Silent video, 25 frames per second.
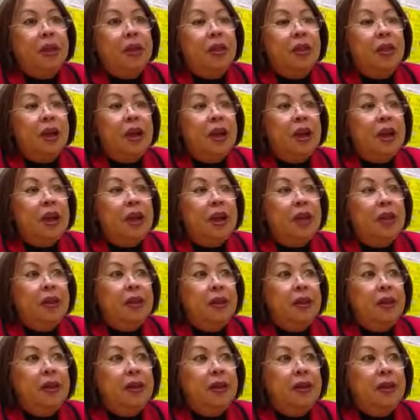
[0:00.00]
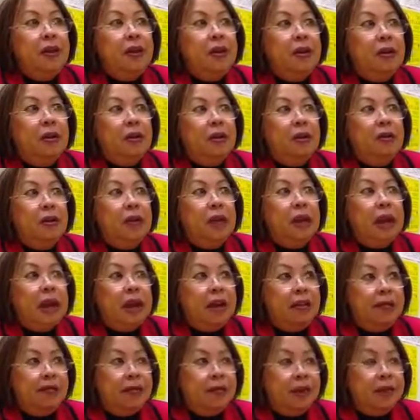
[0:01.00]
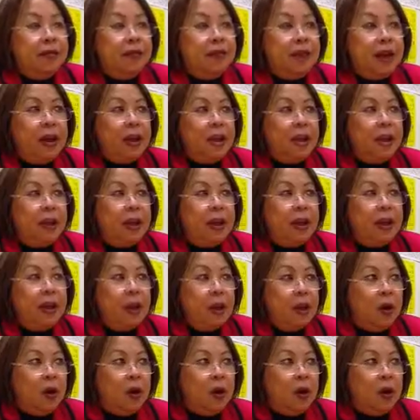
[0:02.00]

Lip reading: They either left their family,